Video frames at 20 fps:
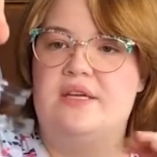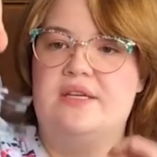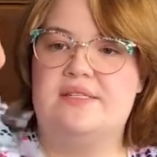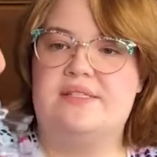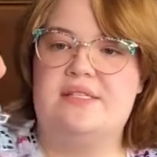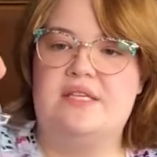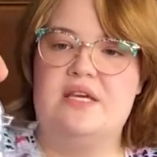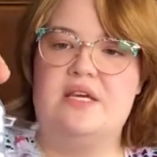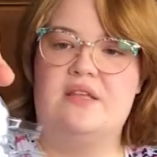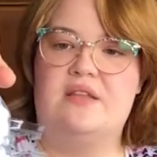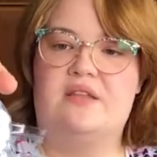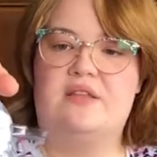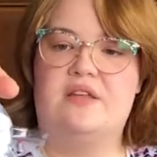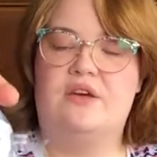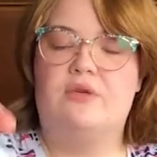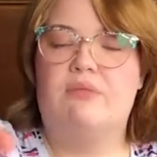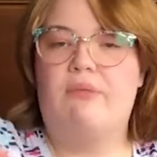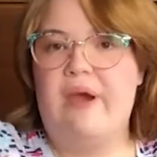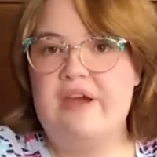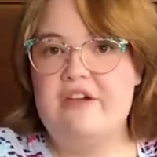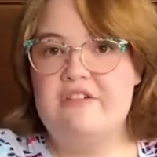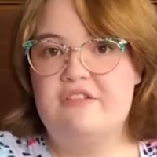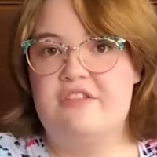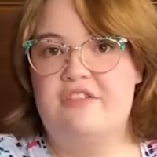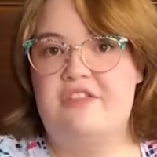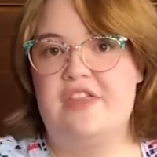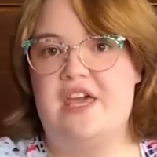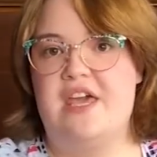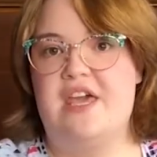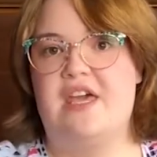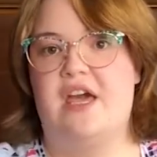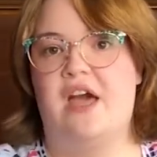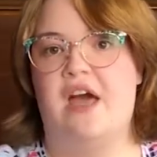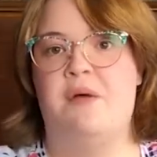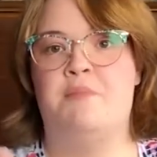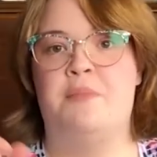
You see, the great thing